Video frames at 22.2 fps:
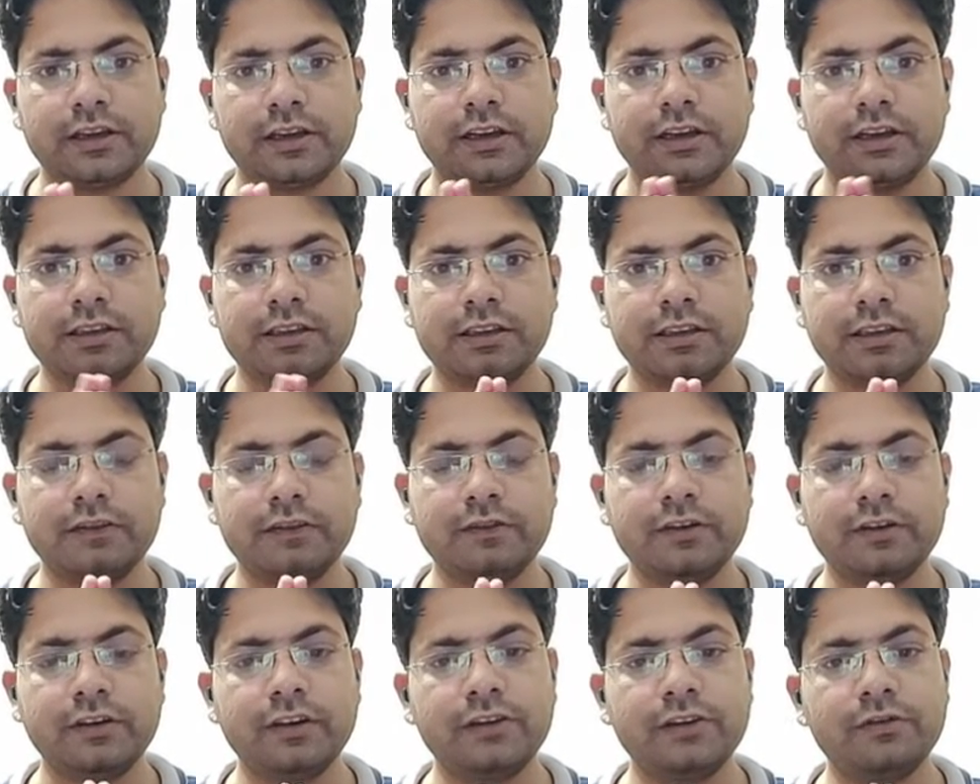is that will
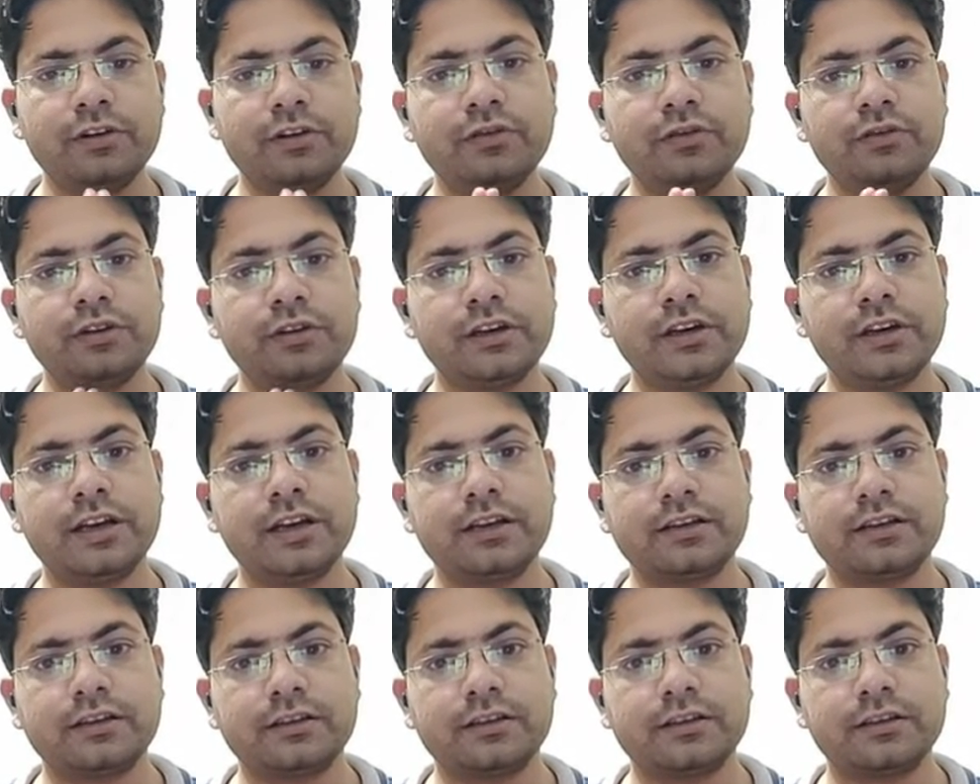never
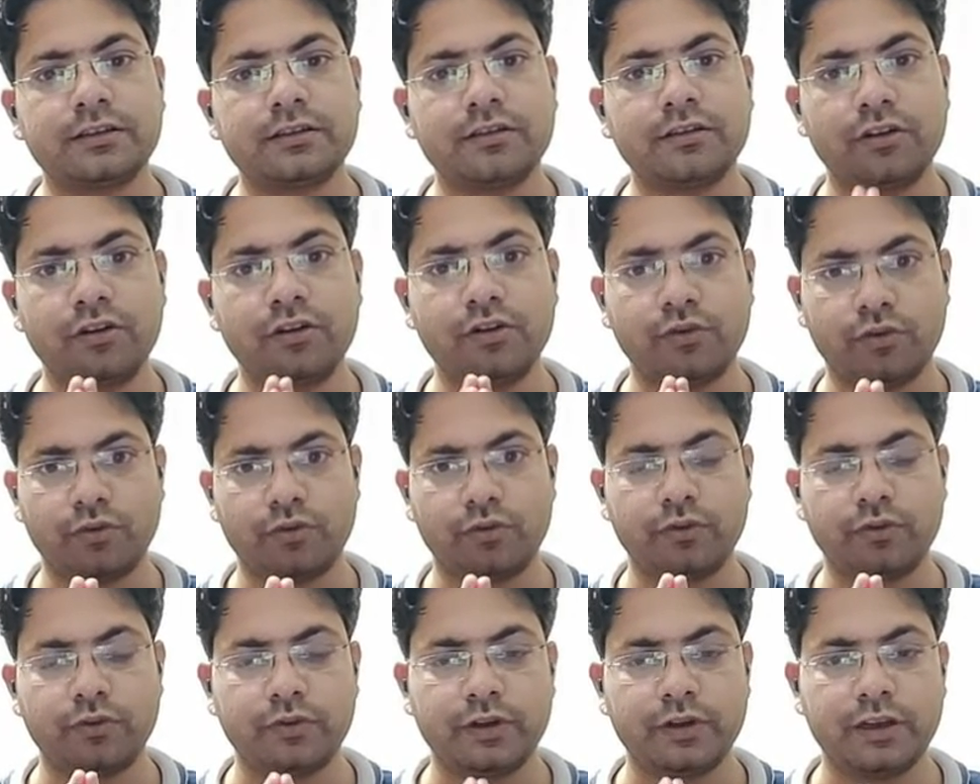utilize? No,
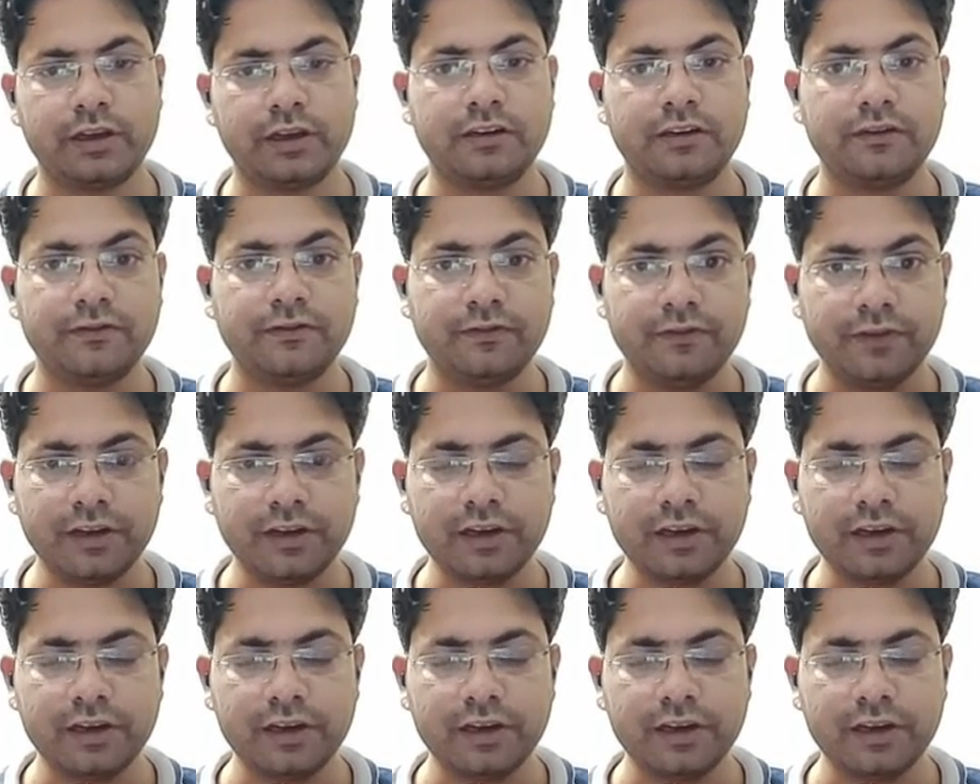it will